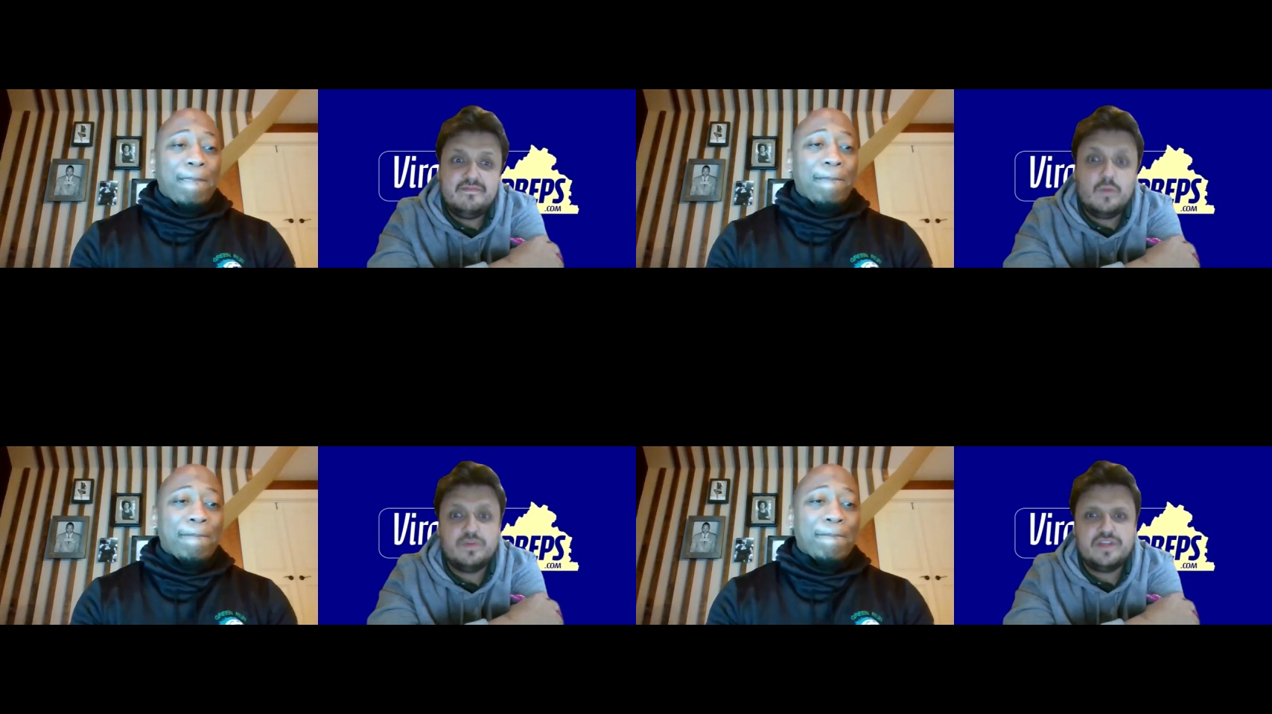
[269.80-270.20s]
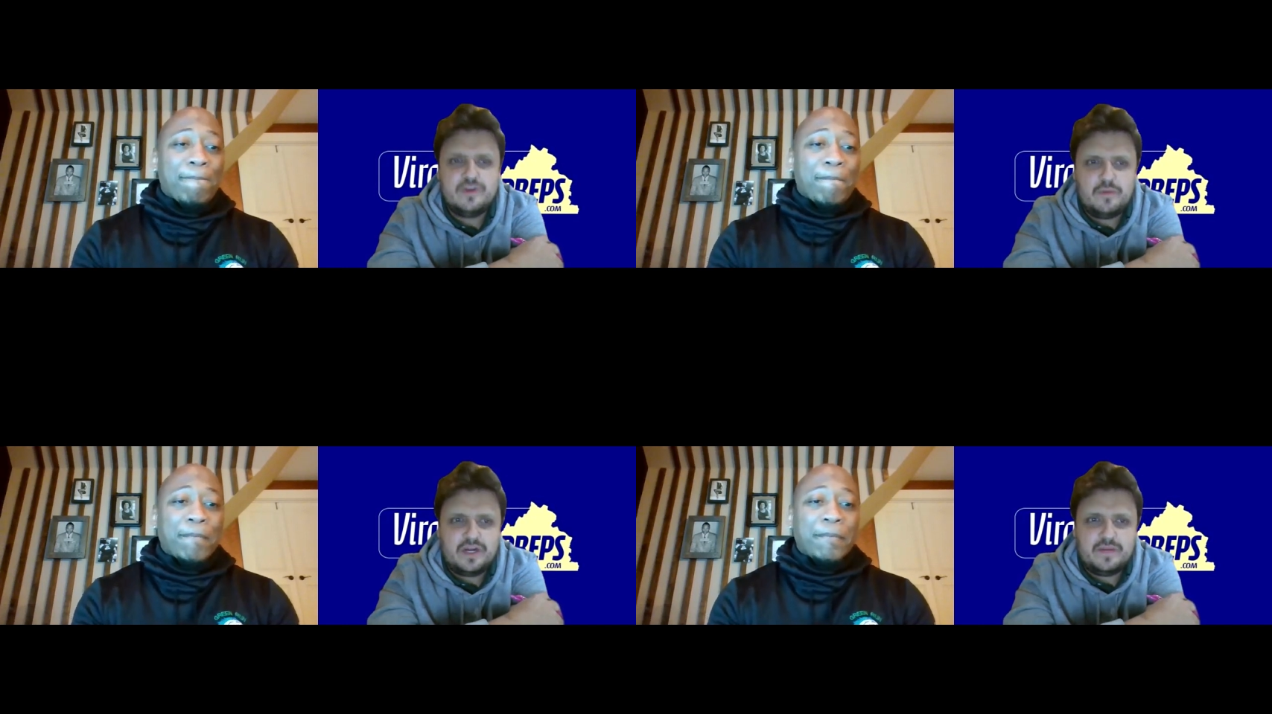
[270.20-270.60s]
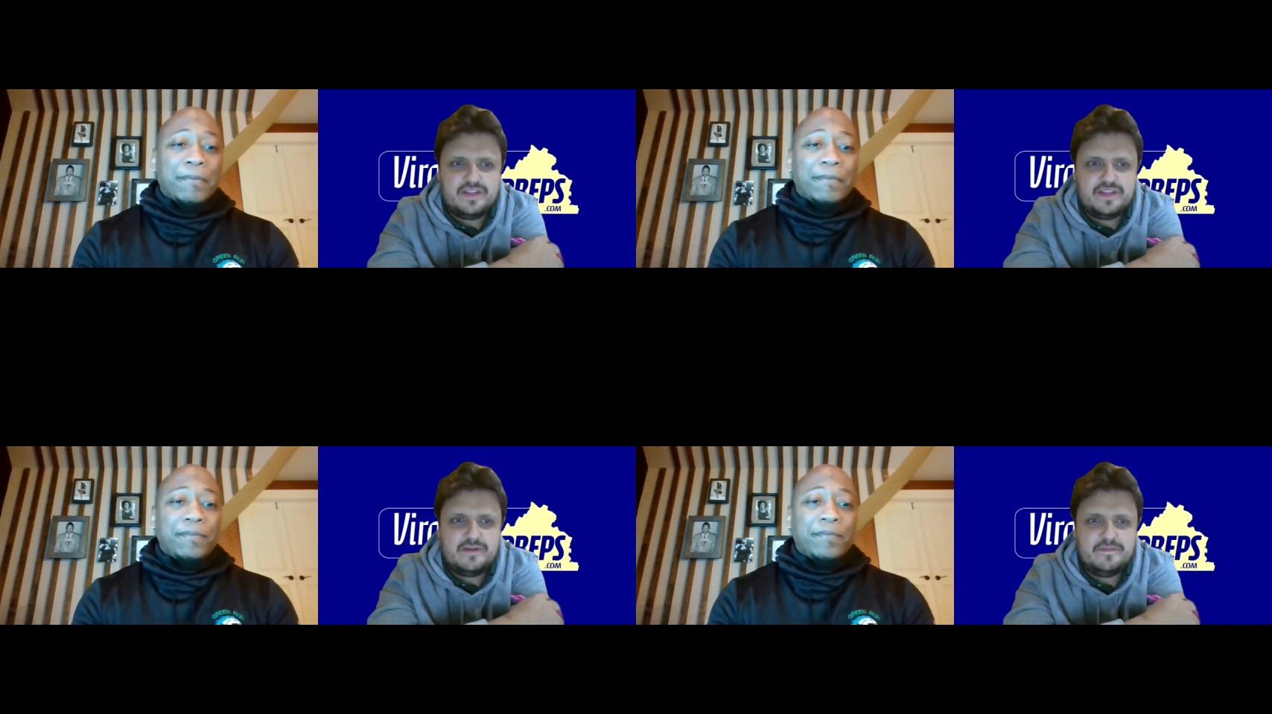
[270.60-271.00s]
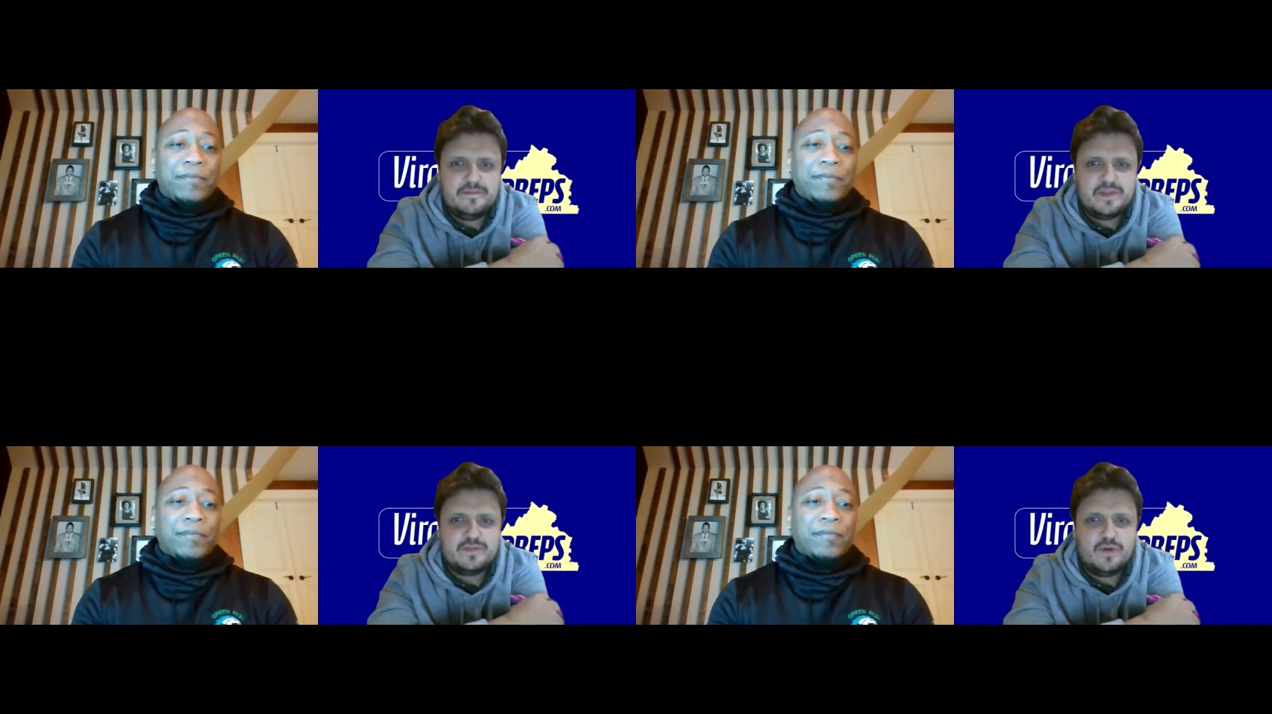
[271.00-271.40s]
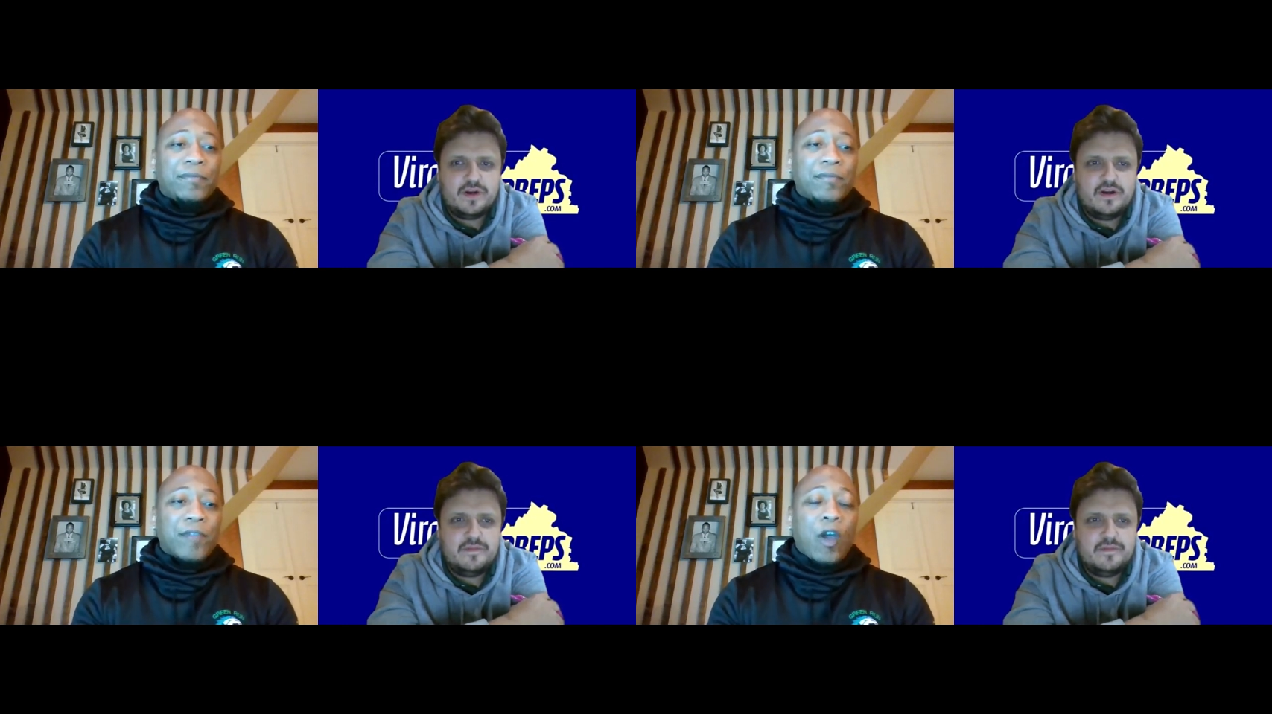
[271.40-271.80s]
Speaker 1: What was that you were breaking up at the end there? Best
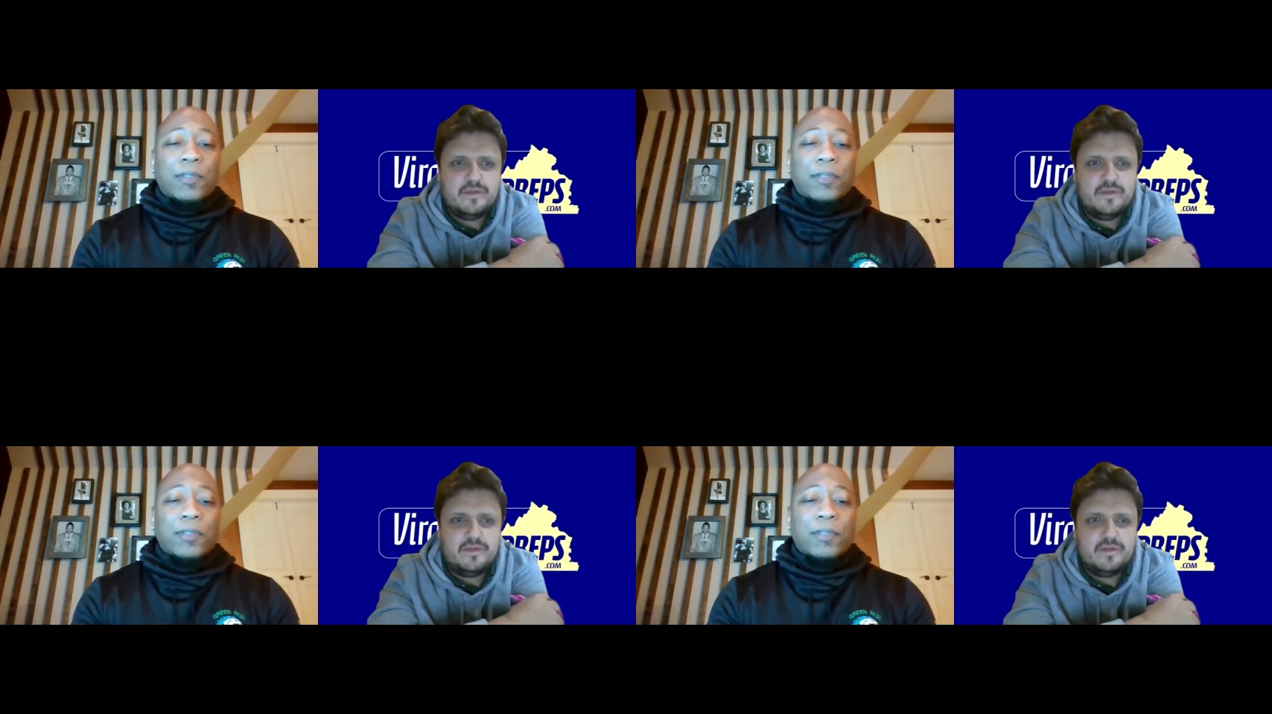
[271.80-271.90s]
point guard? Oh, I'm